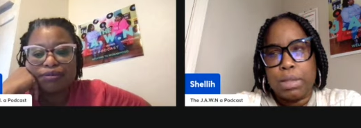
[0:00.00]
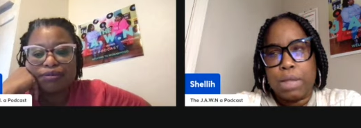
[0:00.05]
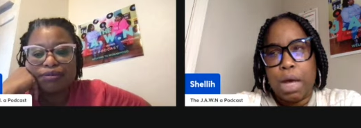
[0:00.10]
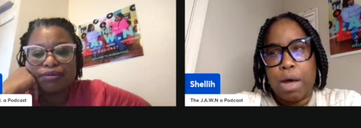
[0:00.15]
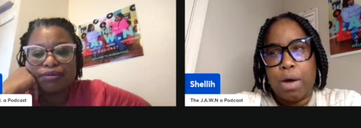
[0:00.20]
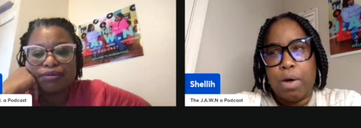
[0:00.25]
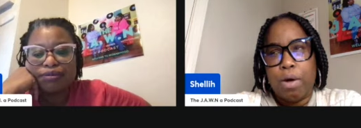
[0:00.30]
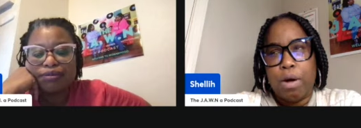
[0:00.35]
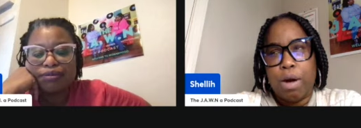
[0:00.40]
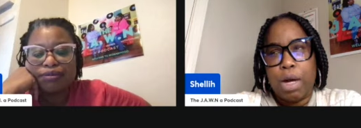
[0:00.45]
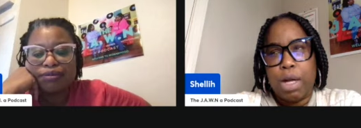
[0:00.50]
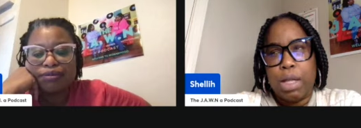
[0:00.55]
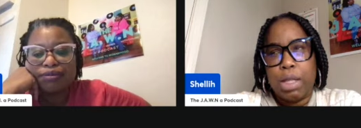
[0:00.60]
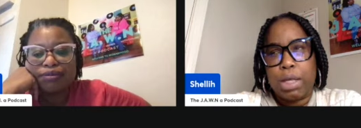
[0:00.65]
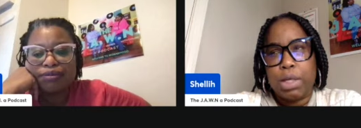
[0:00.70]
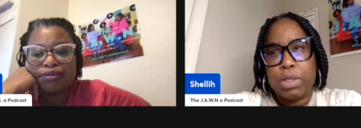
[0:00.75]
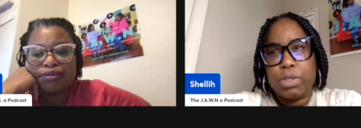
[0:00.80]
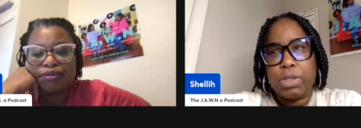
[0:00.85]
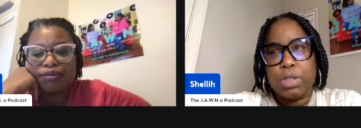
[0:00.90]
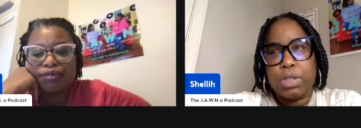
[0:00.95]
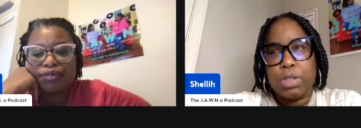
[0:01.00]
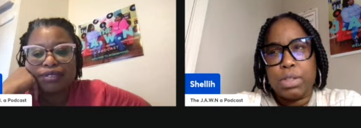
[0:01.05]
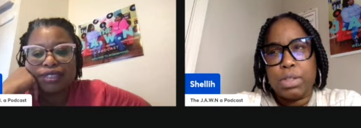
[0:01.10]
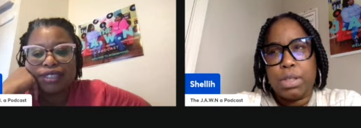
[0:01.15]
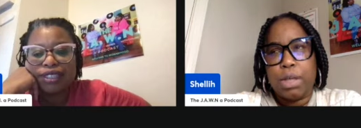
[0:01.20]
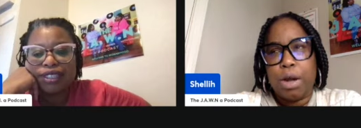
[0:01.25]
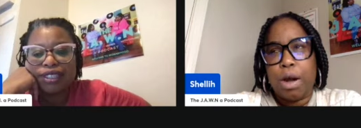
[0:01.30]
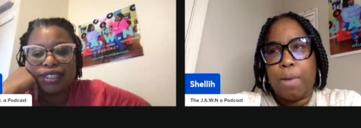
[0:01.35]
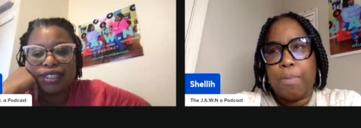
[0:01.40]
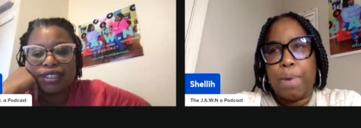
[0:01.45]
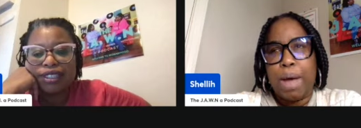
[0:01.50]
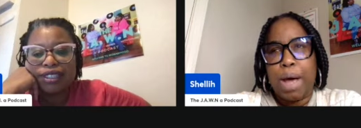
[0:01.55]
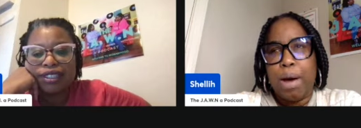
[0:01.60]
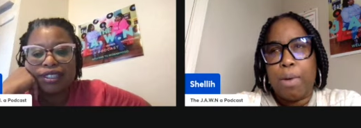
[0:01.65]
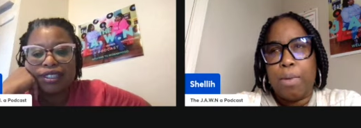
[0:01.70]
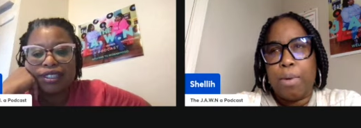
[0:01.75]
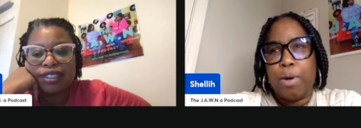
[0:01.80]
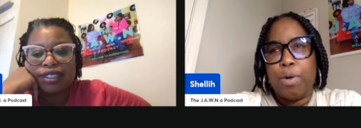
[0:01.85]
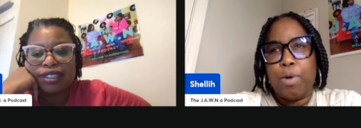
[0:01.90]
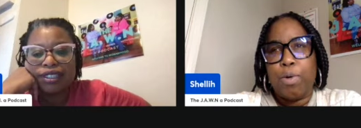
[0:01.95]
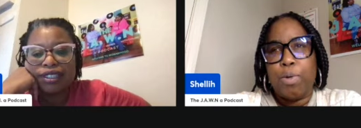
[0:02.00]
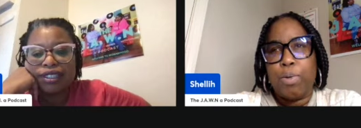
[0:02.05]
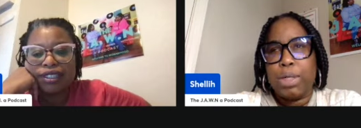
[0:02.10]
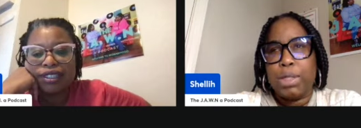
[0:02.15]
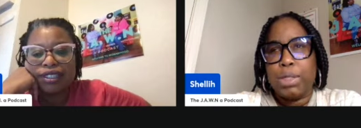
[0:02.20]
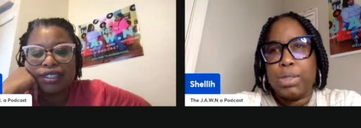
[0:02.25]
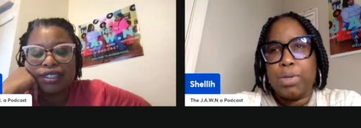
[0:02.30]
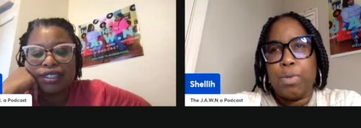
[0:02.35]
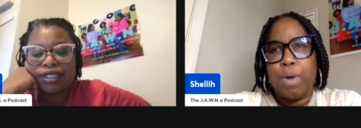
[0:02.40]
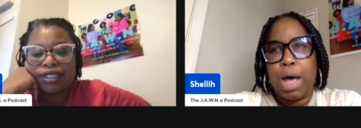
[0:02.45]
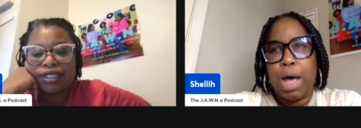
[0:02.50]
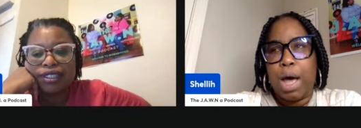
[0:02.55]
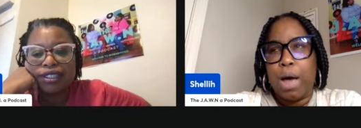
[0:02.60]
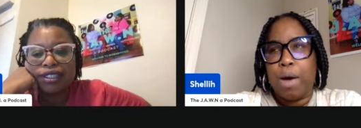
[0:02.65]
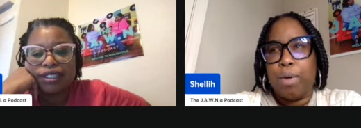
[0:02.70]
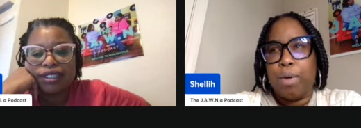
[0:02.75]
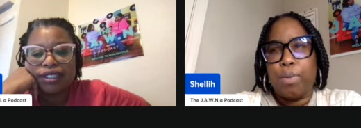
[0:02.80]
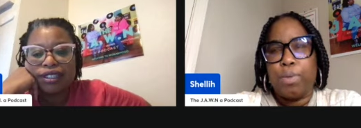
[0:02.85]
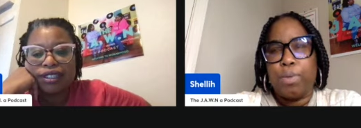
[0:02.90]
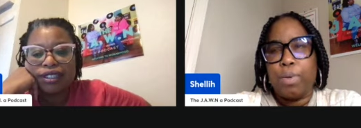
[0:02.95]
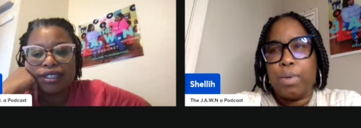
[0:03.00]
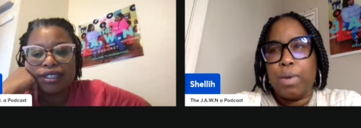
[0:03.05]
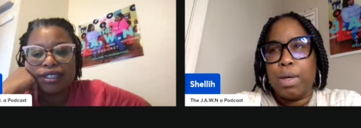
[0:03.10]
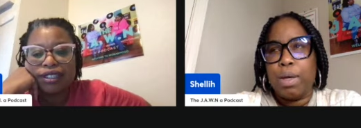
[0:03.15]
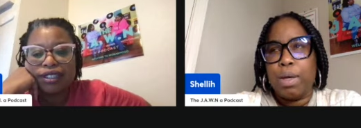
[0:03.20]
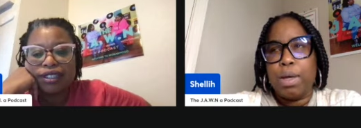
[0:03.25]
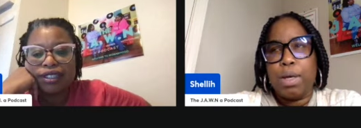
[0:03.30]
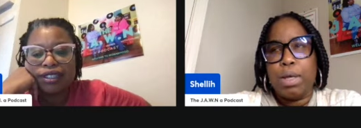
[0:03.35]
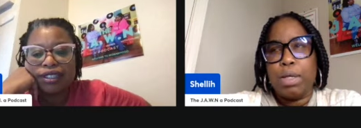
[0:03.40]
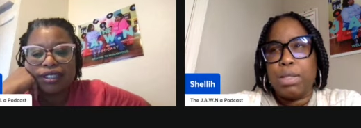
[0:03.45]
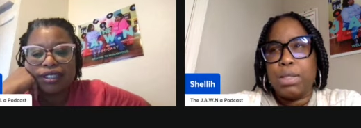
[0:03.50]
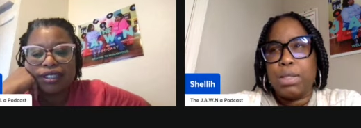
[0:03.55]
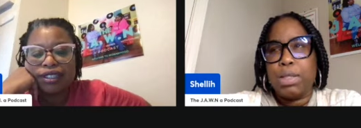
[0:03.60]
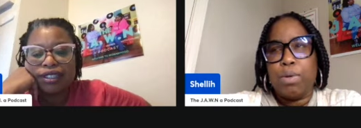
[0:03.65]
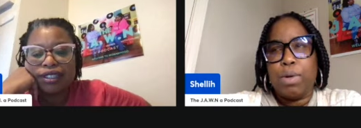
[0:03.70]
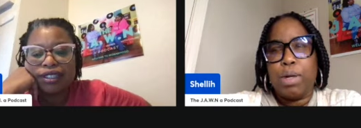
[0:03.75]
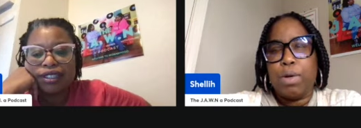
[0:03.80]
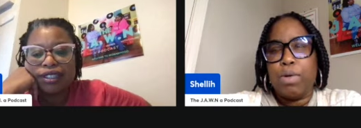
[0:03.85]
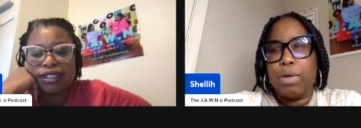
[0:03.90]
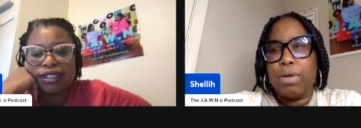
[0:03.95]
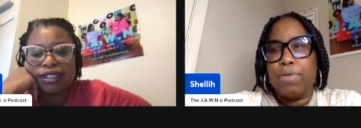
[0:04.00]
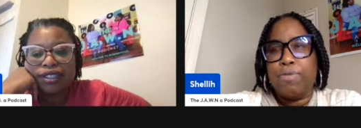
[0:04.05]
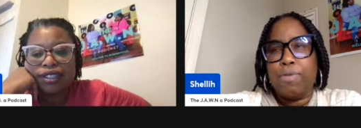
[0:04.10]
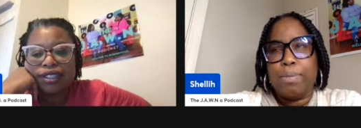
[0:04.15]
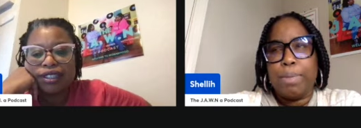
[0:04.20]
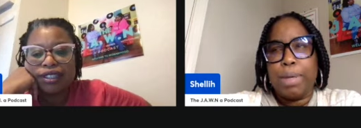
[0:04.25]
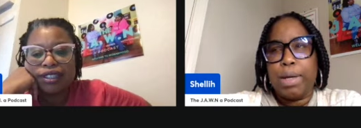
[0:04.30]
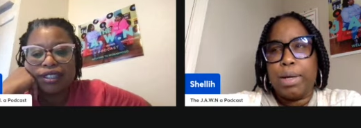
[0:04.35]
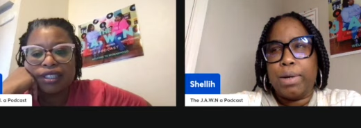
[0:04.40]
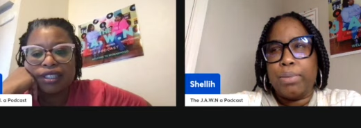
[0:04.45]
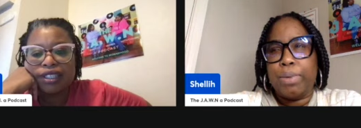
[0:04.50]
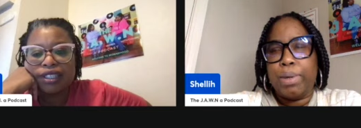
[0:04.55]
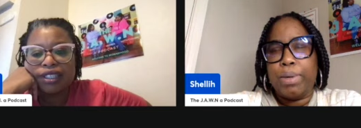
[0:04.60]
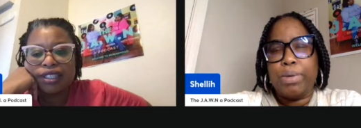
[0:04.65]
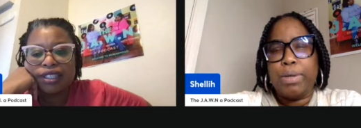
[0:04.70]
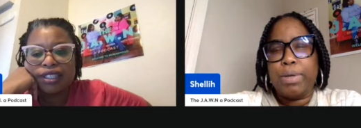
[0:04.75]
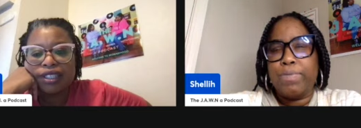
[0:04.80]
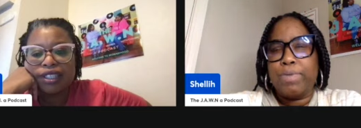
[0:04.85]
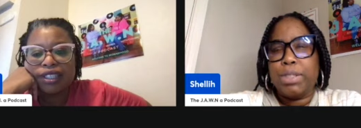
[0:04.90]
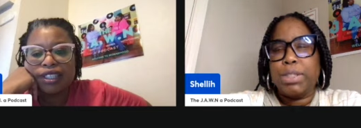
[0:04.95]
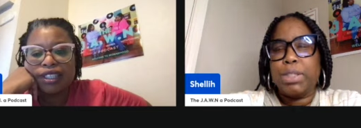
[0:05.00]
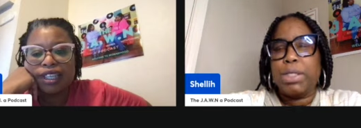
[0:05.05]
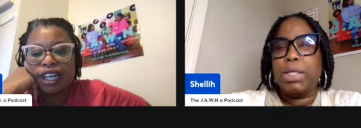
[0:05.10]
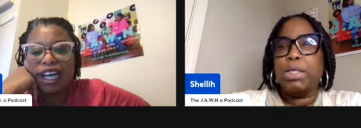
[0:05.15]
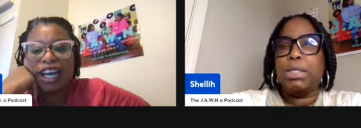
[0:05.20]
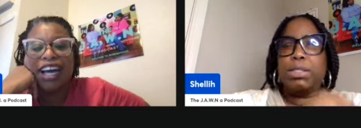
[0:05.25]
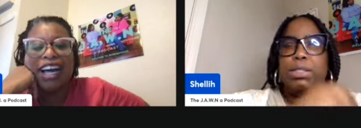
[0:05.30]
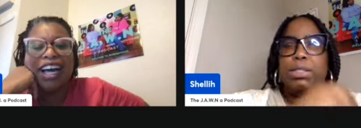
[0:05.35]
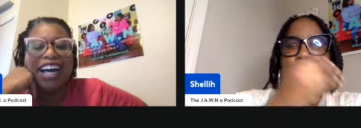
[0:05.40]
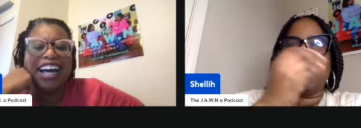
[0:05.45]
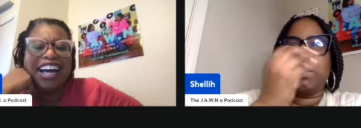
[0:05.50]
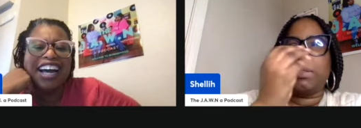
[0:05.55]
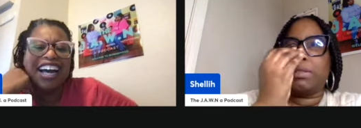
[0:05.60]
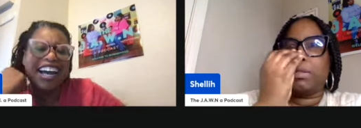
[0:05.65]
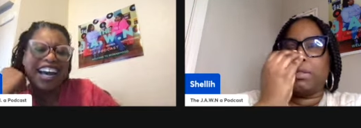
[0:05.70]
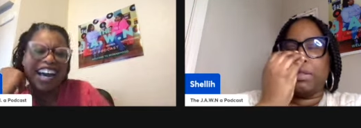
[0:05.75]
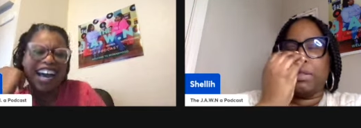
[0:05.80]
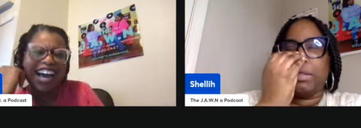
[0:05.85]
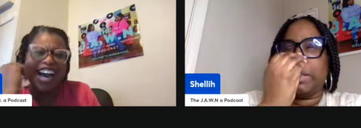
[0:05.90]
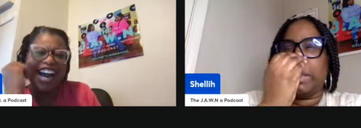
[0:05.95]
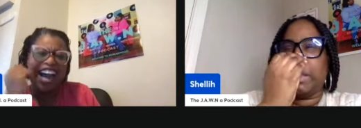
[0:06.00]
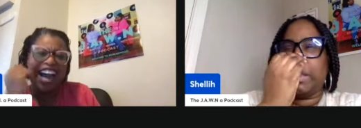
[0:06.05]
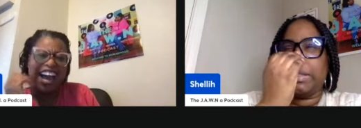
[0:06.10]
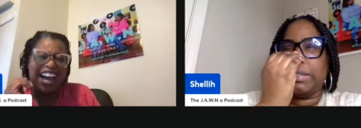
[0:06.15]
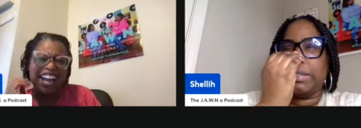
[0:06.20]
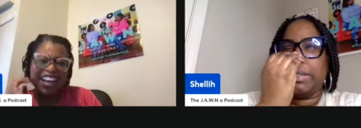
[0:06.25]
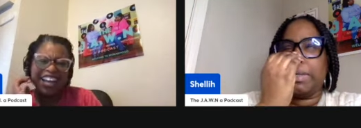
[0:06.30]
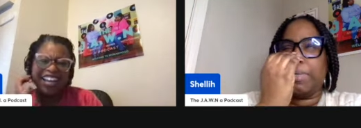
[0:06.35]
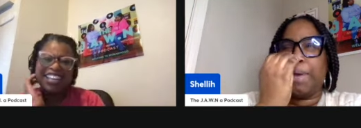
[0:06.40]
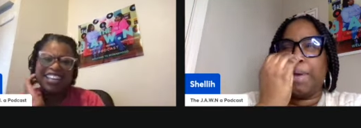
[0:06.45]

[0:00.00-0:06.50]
Speaker 1: Child, our electricity, our power always going out. So it don't even matter. We don't even change it.